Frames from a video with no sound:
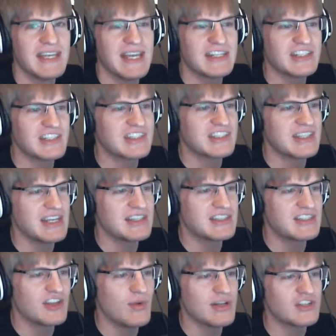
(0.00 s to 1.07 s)
It's just, it's
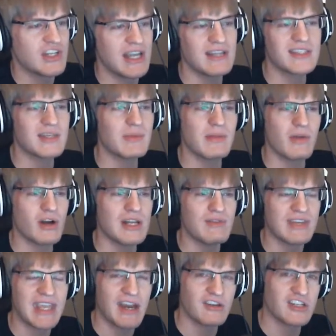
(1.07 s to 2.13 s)
so interesting. And some of them aren't
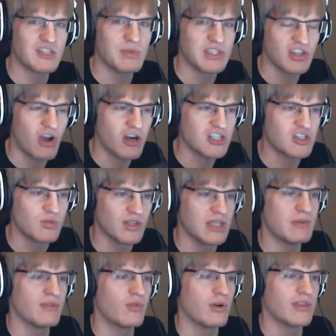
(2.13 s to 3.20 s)
even characters that we talked to really
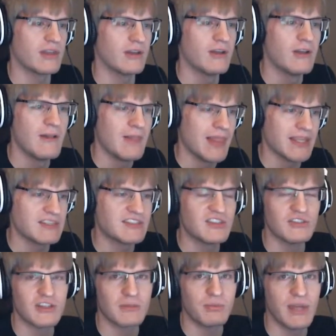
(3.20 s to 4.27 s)
before. Like the
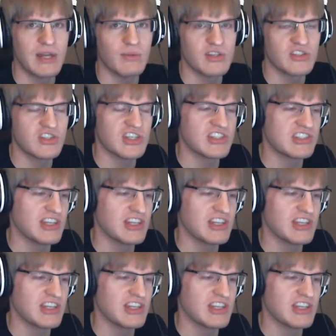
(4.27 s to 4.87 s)
tsundere plane was just,